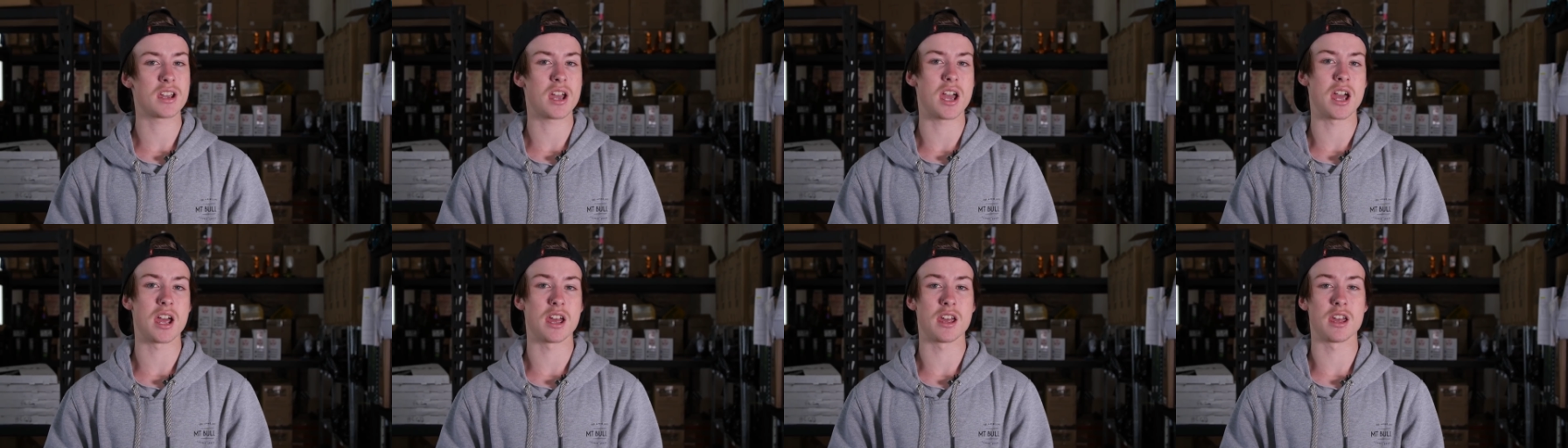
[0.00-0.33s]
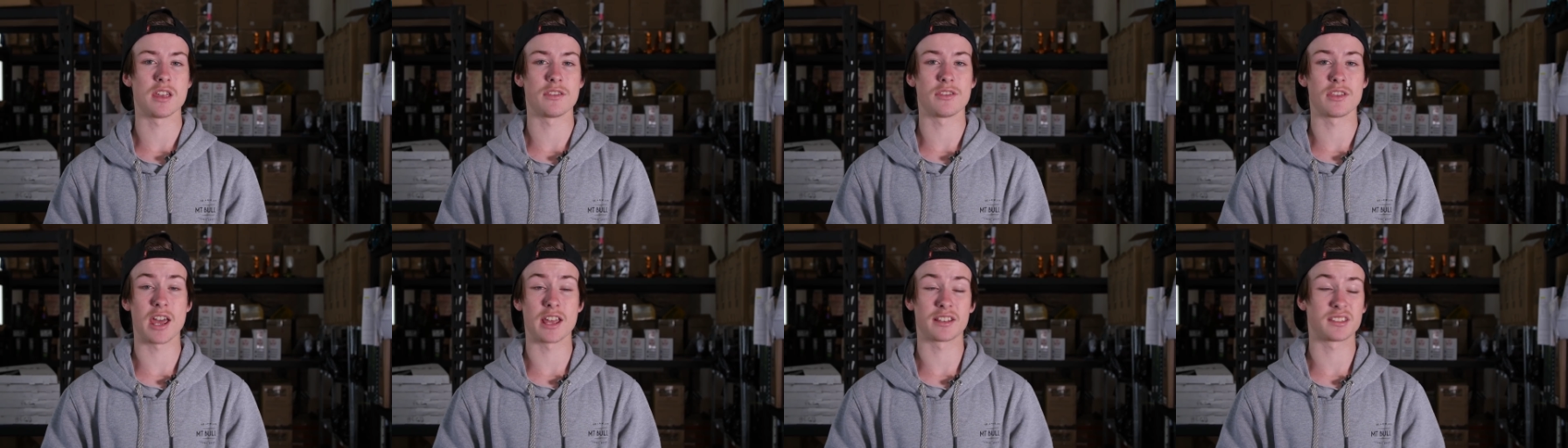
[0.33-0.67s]
and
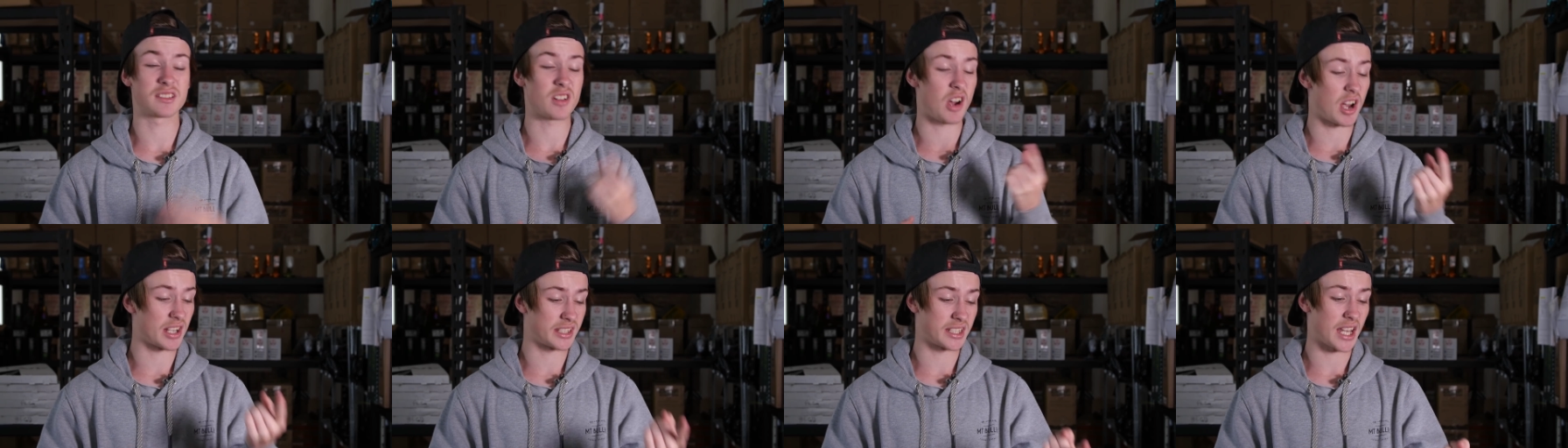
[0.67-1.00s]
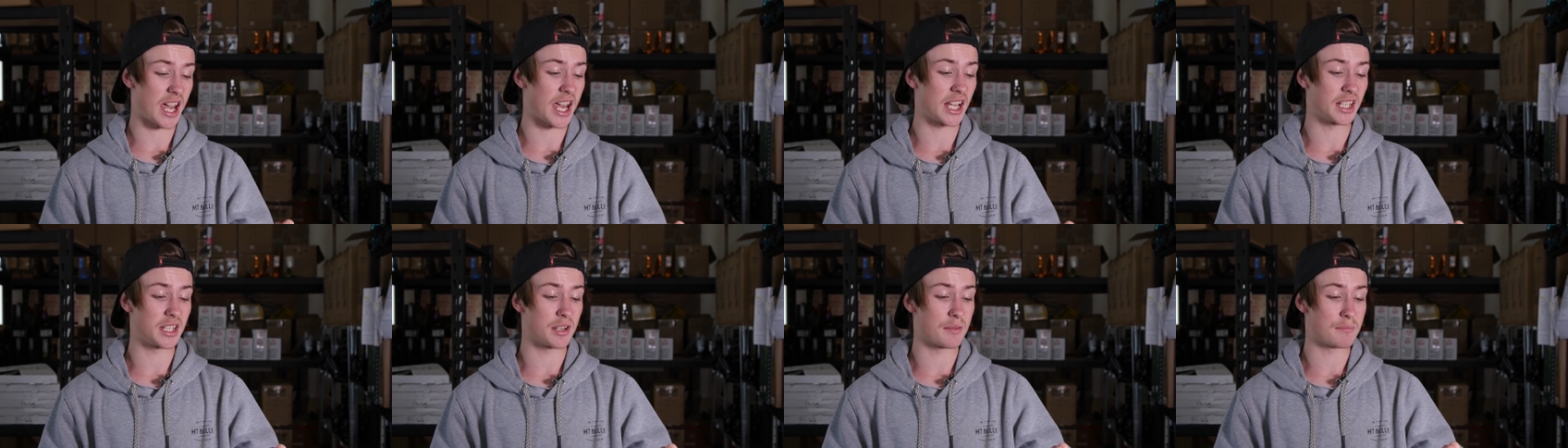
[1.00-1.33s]
their
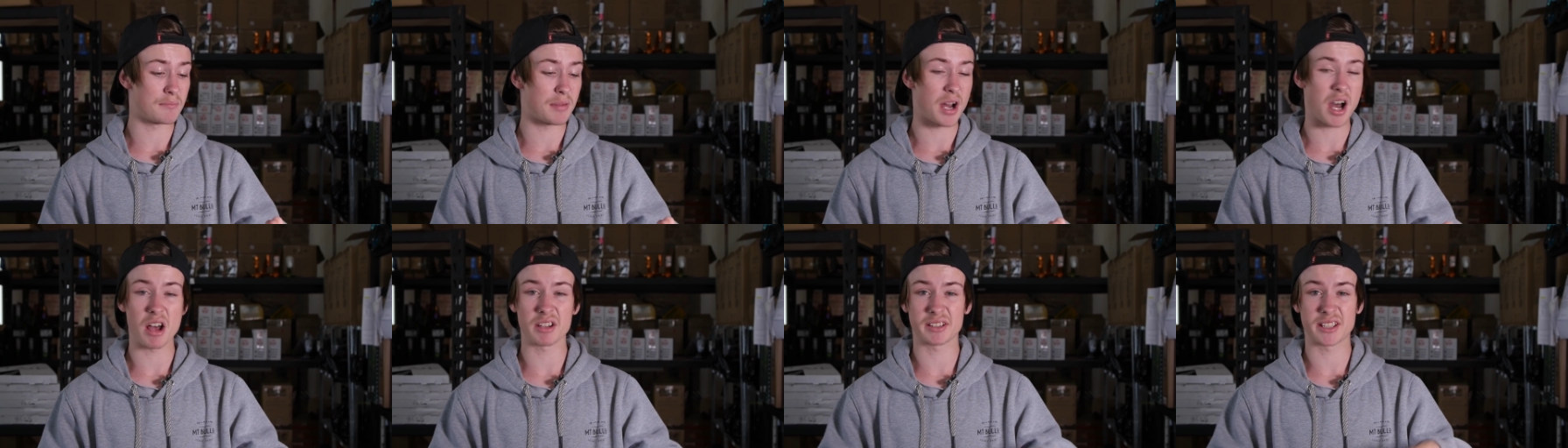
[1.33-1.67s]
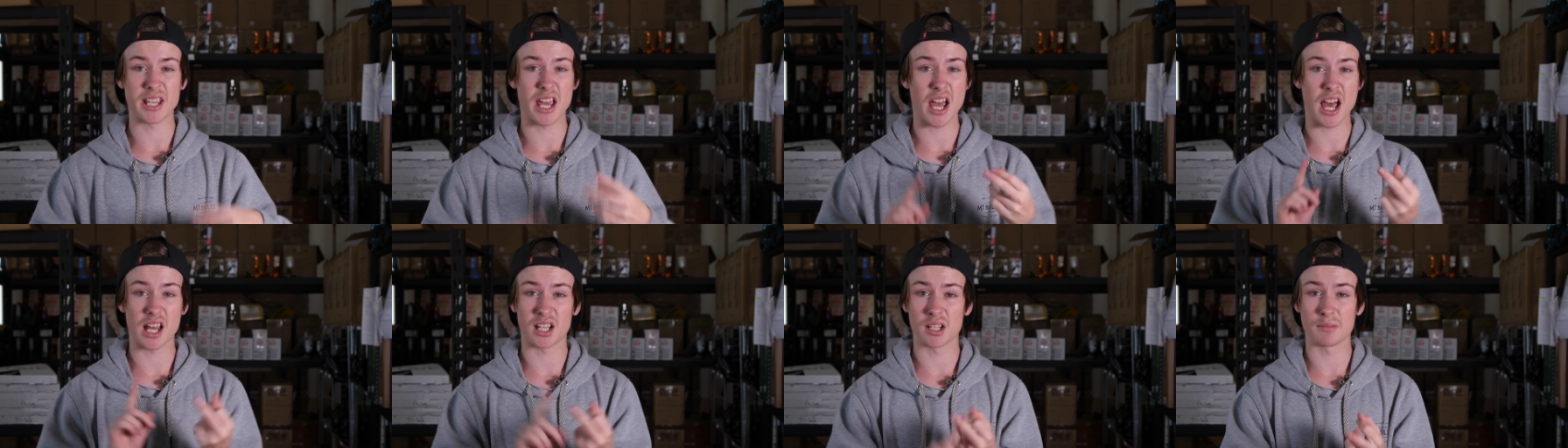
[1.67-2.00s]
titanium bars,
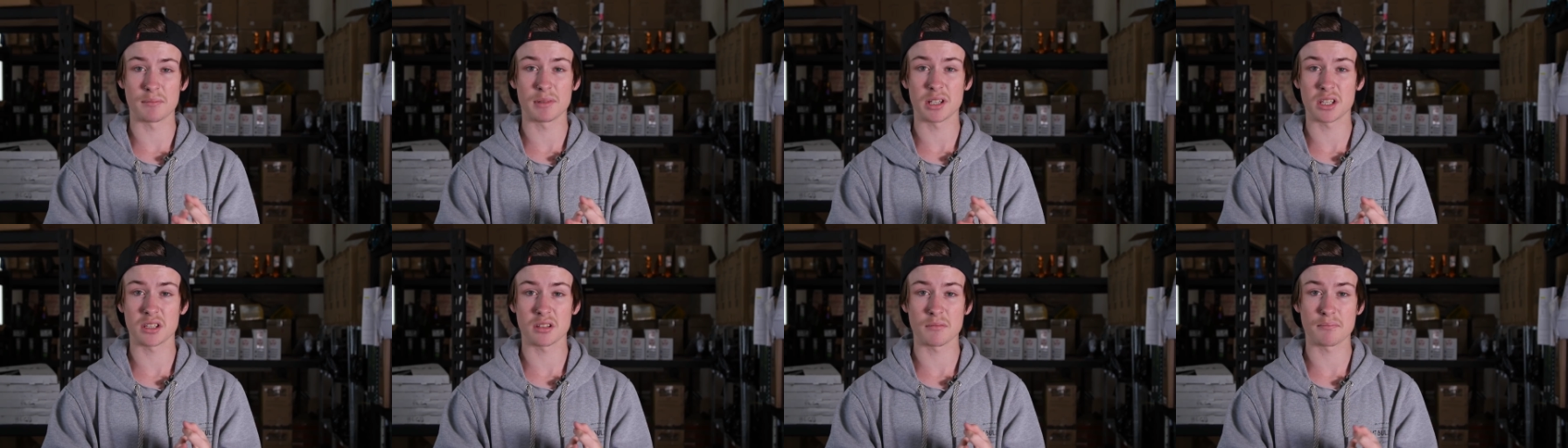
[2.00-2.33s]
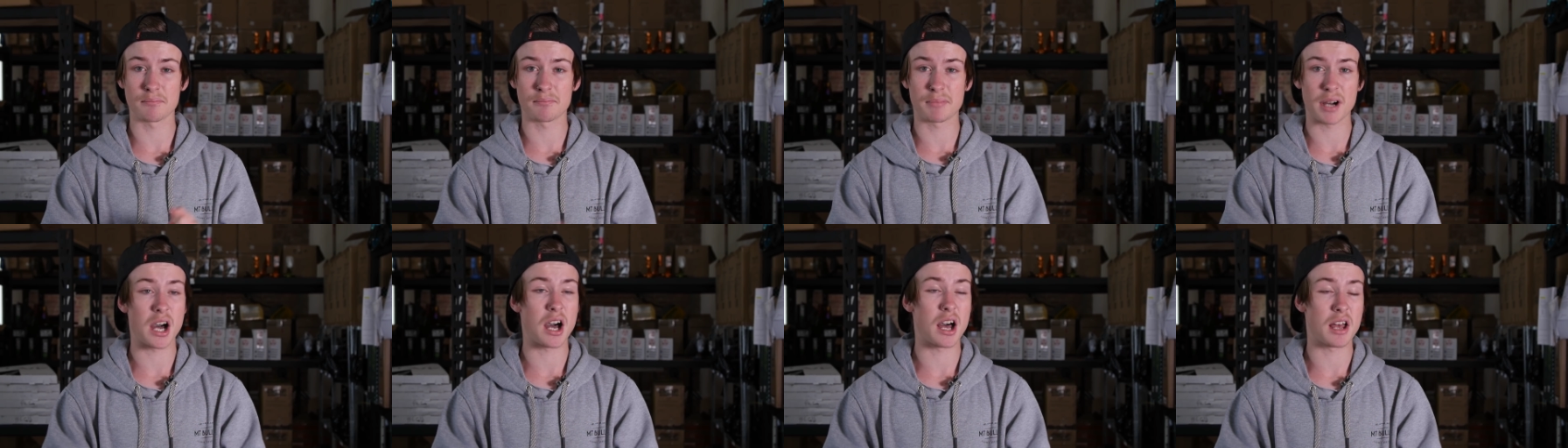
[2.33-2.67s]
their aluminium
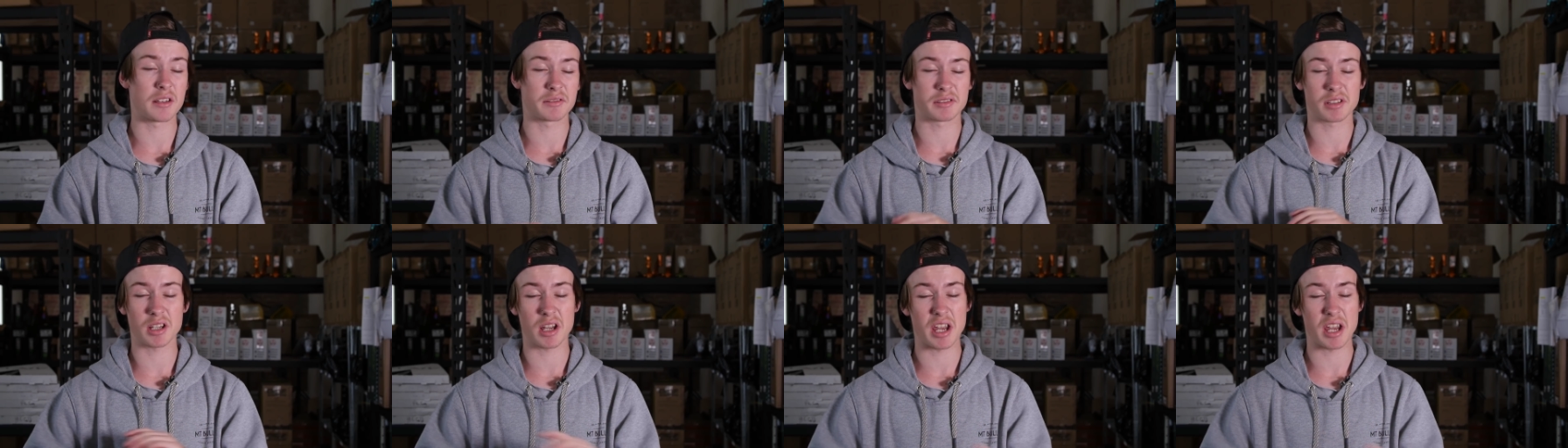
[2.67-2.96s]
bars,